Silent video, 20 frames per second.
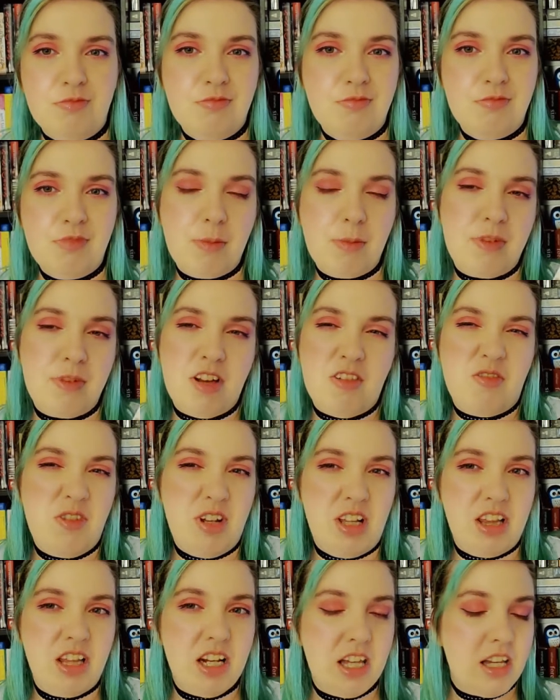I'm not
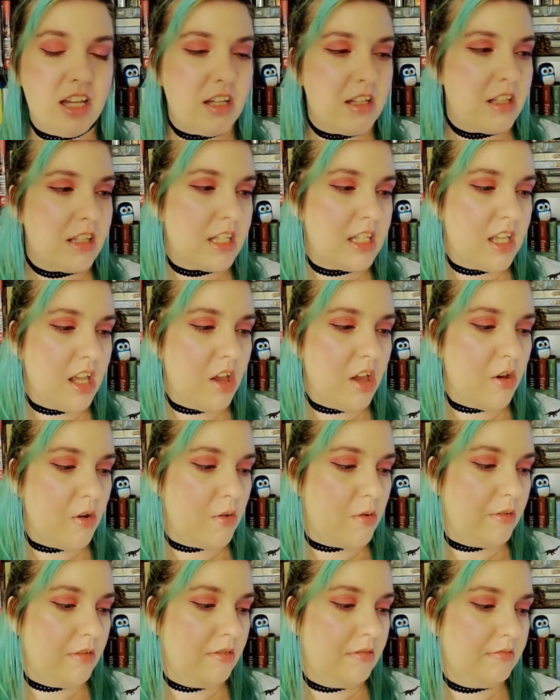feeling it,
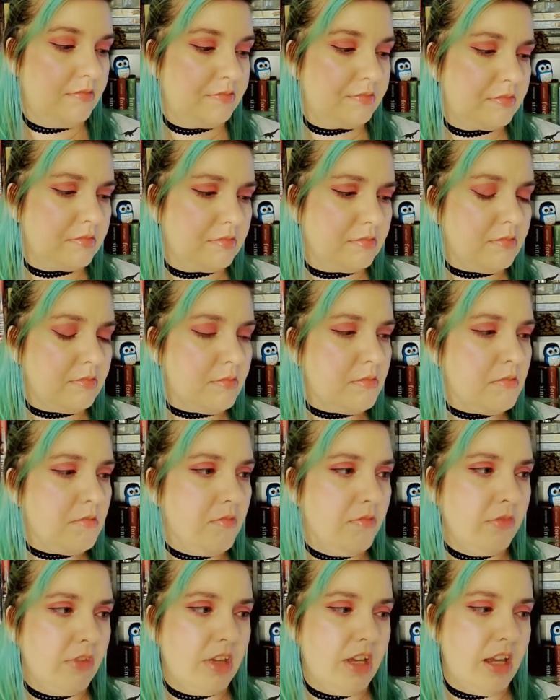so,
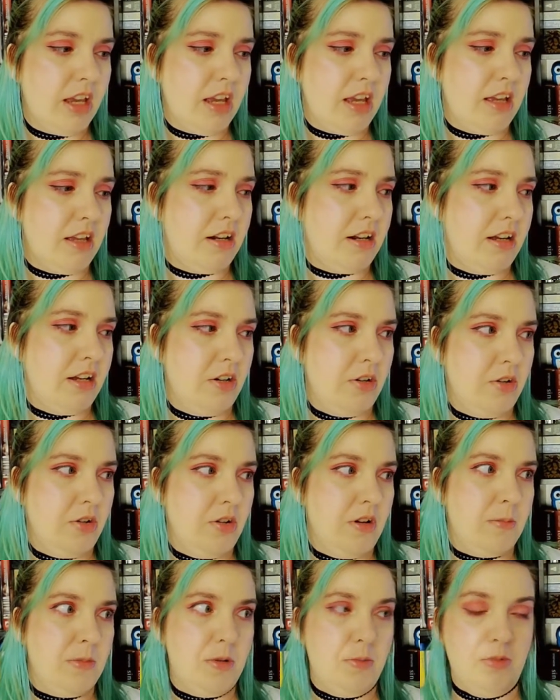and I don't know
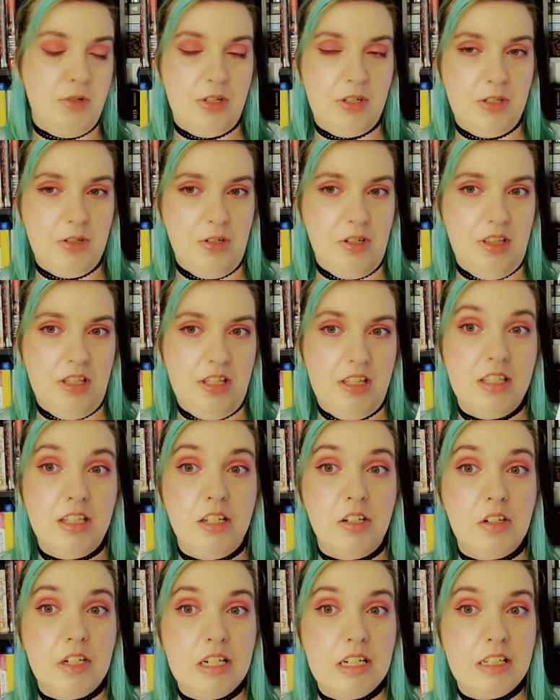how many books are in the
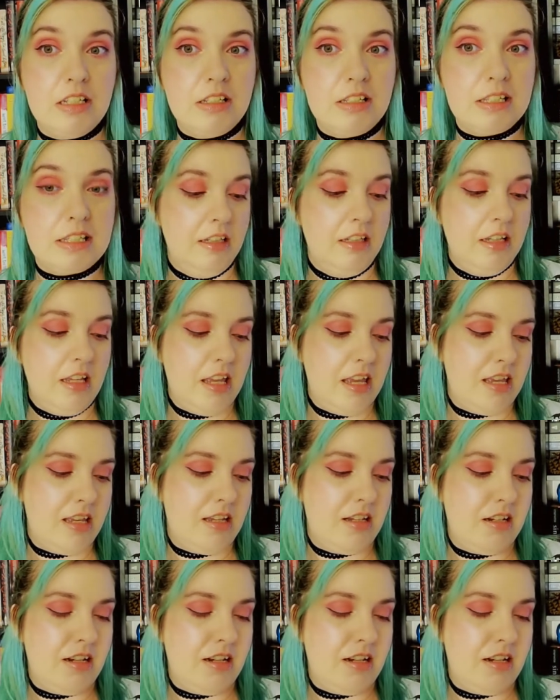series, and